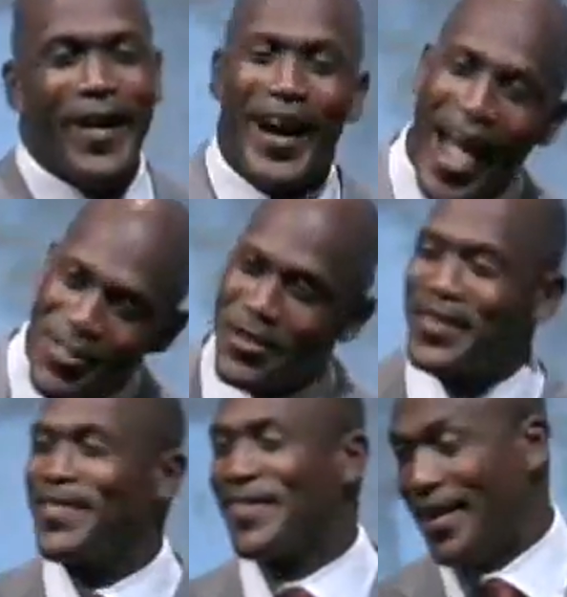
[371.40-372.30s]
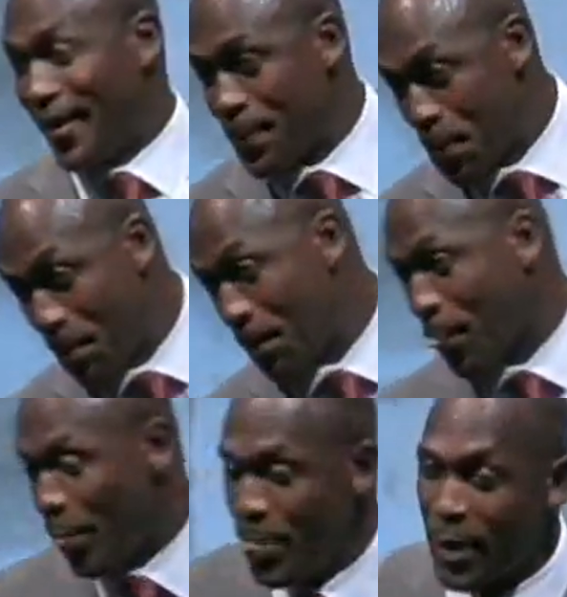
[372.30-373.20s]
Well, as you can see,
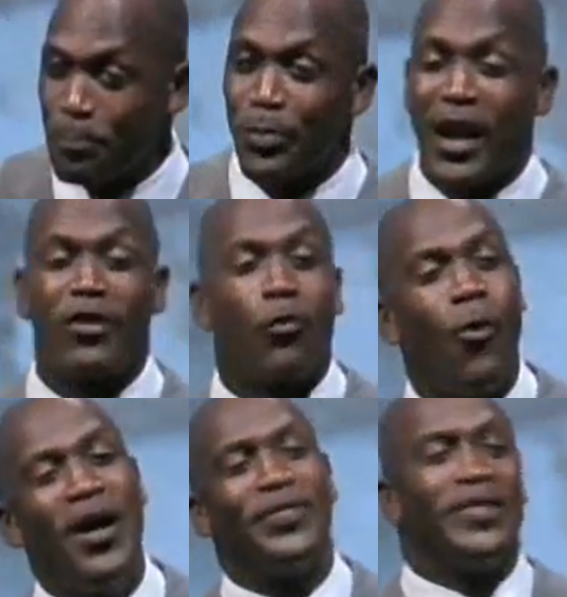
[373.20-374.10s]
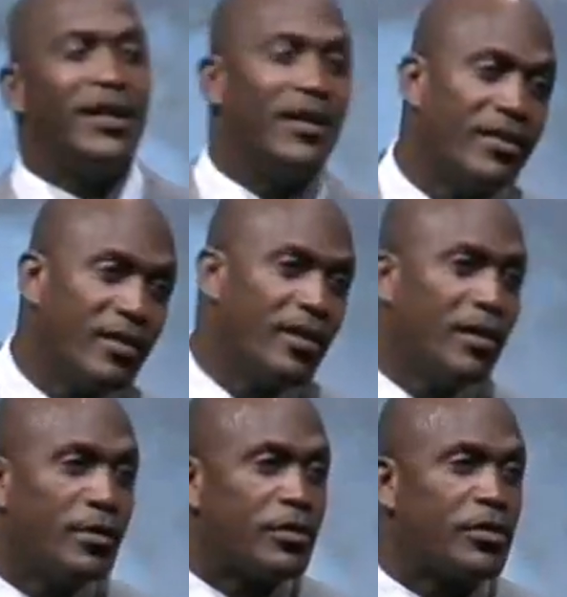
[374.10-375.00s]
it's one thing
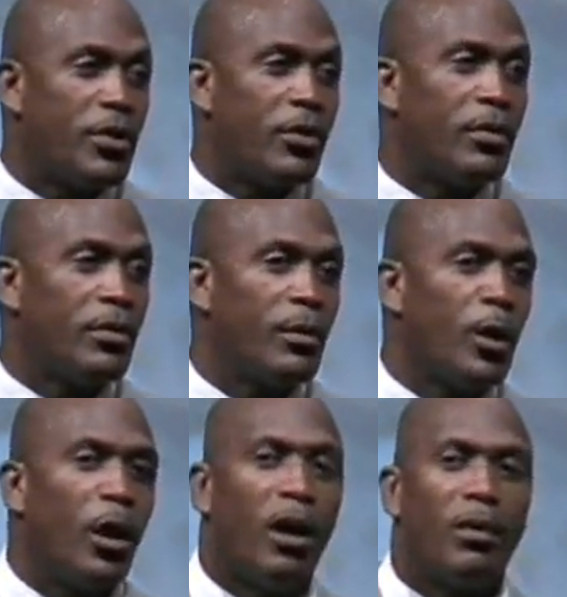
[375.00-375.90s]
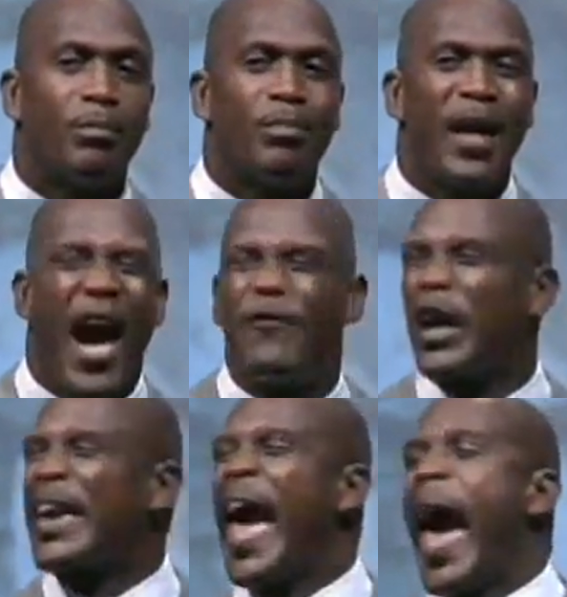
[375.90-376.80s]
to have
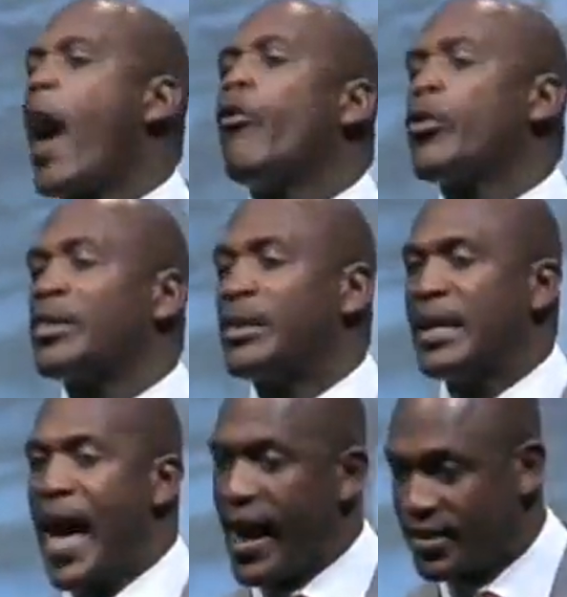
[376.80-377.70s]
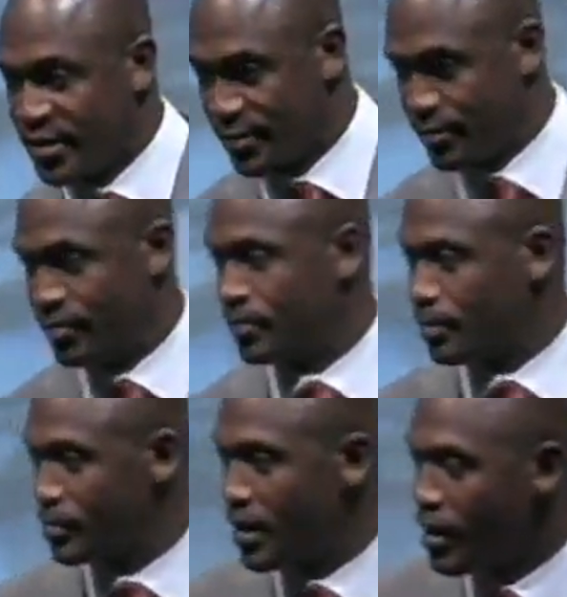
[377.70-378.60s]
a cowardly act.
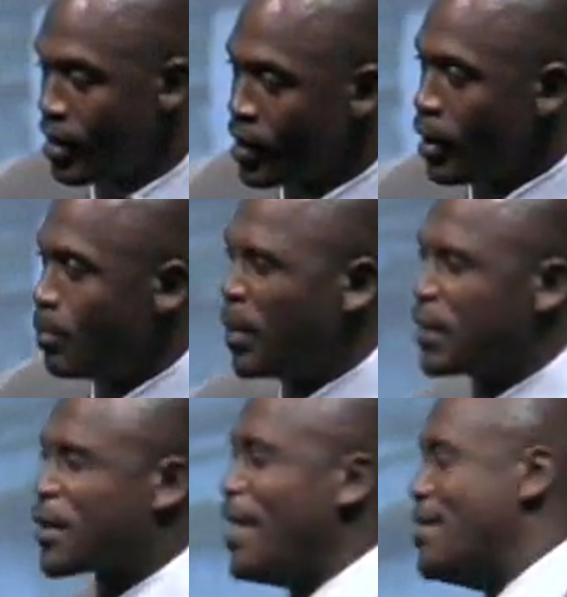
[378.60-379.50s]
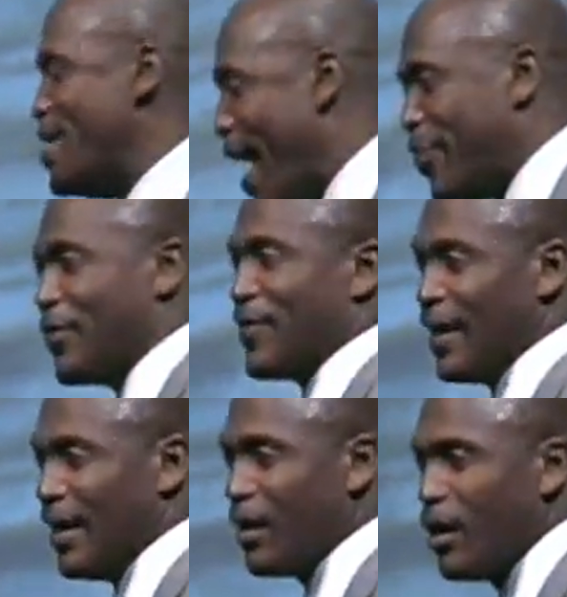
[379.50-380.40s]
But it's another
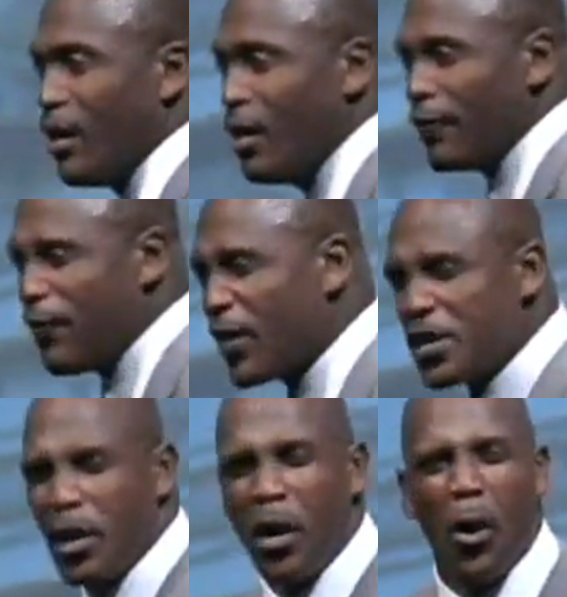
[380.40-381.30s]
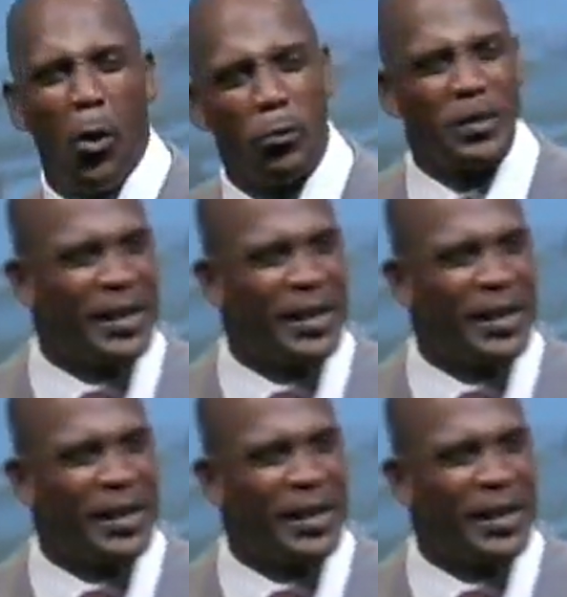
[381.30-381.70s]
thing for your whole